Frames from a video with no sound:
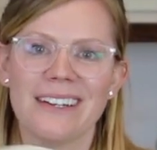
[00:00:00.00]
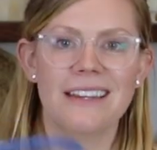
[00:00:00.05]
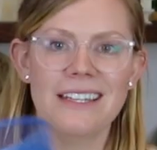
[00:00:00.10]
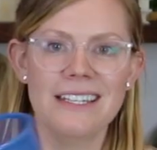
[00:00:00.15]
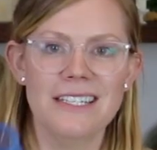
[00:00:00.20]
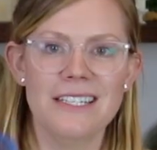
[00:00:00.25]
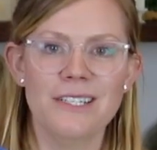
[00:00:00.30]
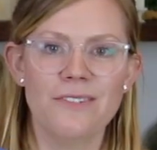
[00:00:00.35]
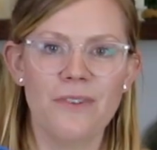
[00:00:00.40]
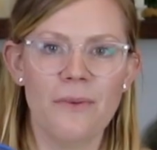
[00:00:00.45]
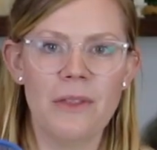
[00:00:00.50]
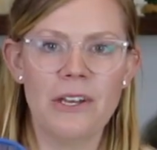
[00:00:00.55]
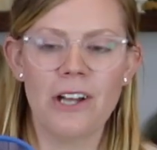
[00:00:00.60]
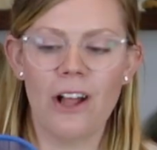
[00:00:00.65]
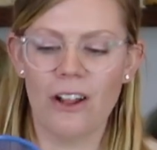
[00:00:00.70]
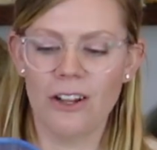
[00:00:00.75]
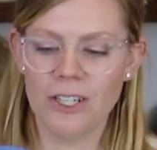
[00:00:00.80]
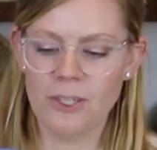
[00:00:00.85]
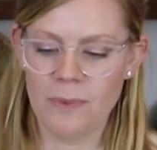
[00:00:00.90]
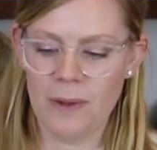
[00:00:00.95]
This is from the
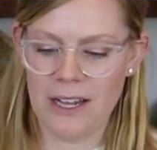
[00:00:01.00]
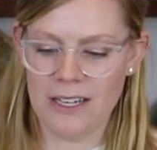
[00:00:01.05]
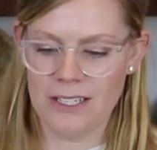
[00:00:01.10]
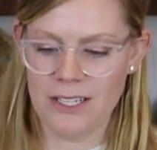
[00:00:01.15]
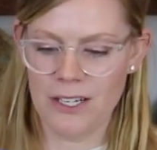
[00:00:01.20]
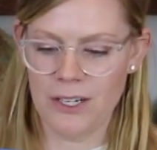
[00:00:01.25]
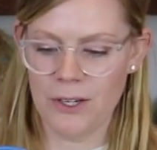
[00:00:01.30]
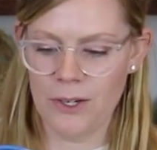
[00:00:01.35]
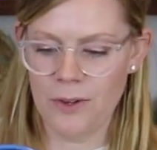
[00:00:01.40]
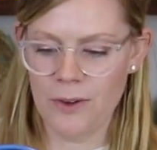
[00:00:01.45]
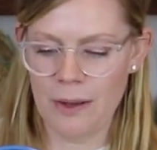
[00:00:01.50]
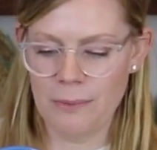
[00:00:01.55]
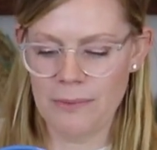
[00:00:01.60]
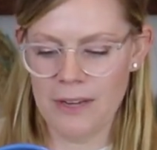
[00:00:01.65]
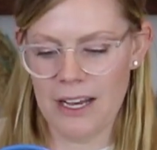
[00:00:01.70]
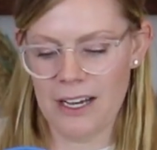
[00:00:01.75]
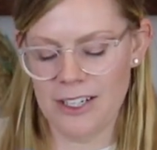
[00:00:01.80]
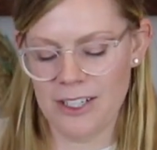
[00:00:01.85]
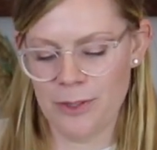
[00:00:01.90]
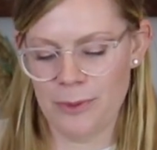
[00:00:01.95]
dollar spot too. I'm
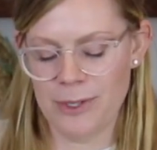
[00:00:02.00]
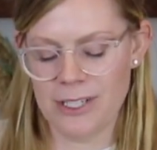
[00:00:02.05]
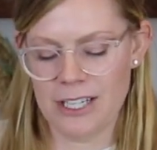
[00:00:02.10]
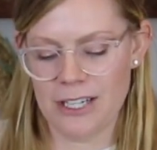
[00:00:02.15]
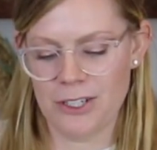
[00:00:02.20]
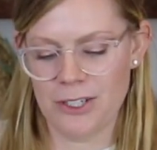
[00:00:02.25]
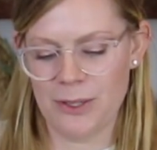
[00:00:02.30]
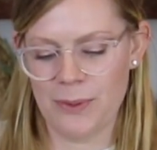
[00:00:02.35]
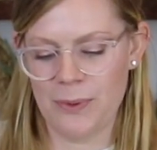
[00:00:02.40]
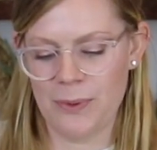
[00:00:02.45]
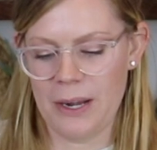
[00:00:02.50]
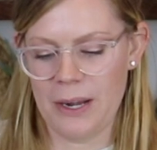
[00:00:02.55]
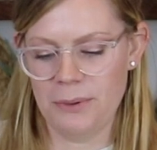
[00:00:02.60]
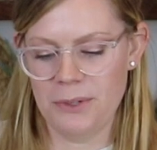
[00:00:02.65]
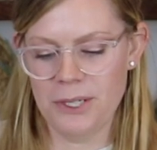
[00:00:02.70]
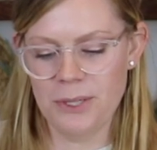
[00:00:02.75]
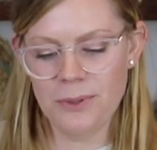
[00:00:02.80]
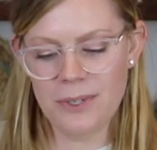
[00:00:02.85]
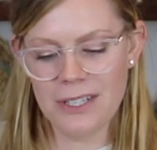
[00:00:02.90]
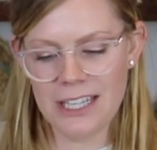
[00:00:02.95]
not 100% sure
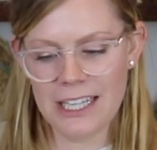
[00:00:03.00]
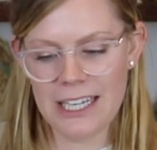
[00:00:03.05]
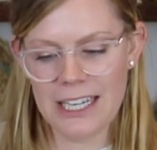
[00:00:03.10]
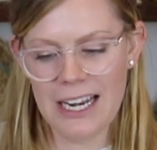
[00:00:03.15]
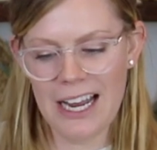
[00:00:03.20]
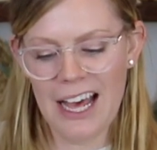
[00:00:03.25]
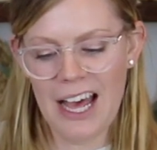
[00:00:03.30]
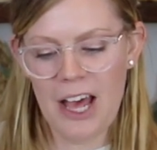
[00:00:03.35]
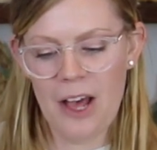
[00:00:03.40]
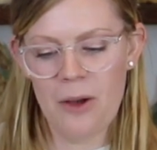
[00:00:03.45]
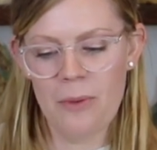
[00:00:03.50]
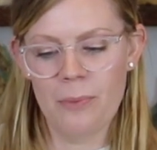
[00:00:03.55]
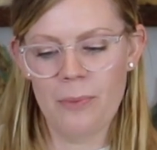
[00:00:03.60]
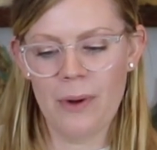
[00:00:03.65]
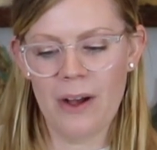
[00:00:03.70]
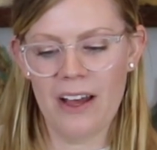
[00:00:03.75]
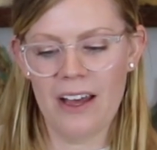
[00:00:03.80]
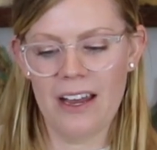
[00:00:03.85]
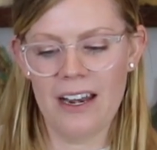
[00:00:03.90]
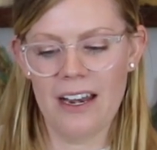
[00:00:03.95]
would do with it,
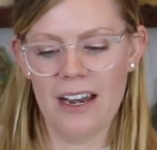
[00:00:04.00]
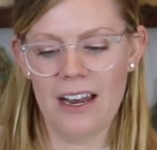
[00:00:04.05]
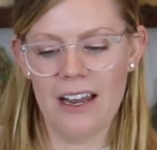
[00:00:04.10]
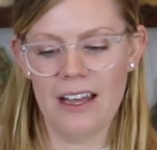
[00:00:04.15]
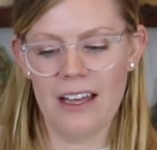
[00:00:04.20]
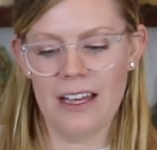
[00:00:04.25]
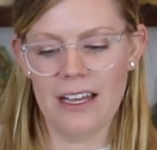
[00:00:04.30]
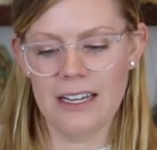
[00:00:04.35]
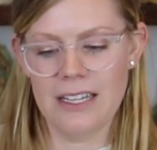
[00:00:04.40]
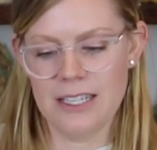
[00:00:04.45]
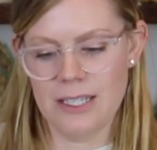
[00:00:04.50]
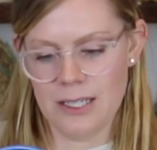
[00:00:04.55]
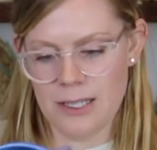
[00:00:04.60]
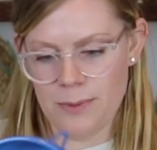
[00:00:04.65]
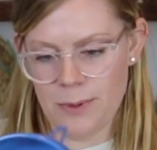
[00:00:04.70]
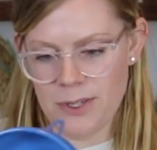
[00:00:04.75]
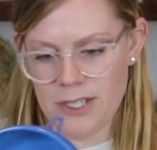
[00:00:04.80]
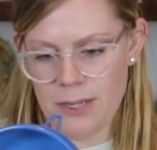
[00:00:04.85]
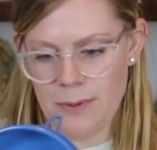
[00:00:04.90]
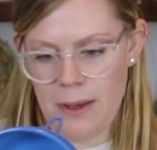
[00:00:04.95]
but it's
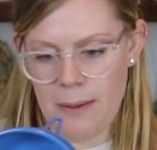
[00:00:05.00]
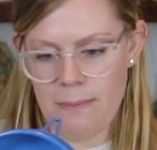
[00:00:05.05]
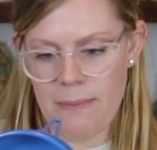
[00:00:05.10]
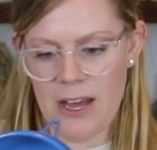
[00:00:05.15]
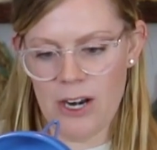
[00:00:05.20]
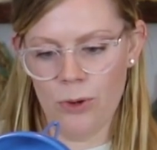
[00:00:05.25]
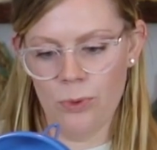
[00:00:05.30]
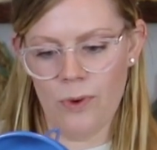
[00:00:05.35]
supposed to be a metal